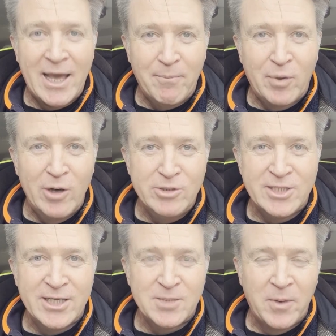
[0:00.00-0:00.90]
that
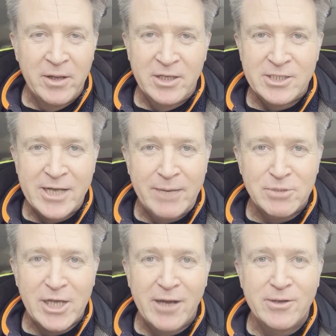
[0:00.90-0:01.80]
process one of the snap
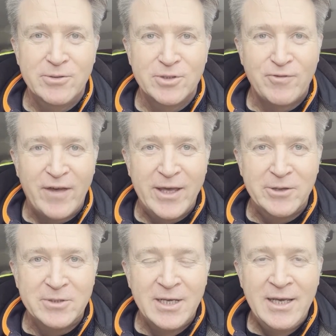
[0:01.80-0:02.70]
shackles
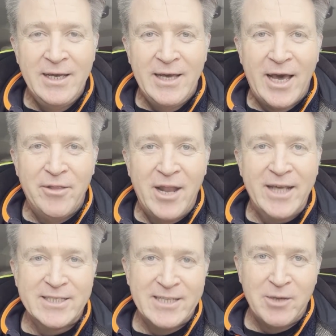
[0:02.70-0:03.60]
failed, and the
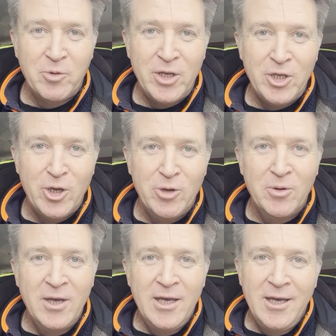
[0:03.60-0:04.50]
next thing we knew
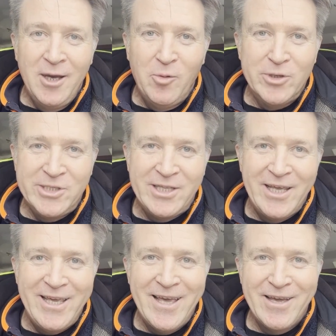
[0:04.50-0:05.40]
was
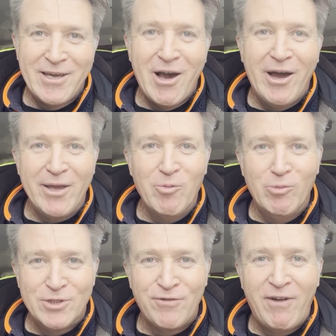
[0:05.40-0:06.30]
the kite
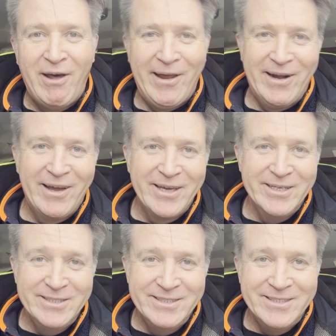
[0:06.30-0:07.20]
was flying like
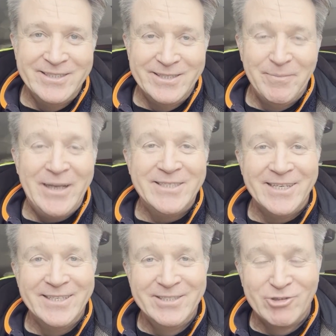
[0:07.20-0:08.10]
a
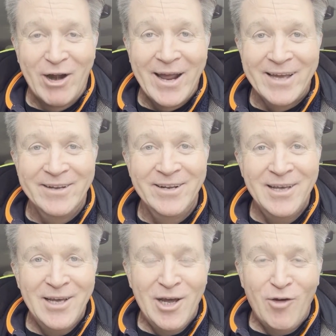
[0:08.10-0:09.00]
demented dragon
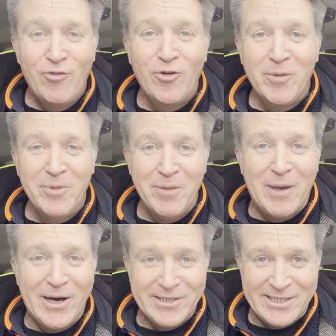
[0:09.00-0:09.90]
from the
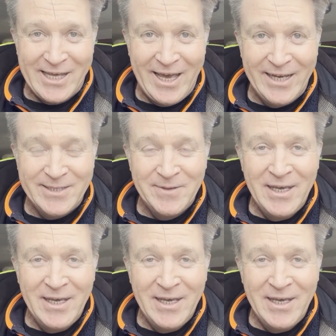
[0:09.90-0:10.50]
masthead.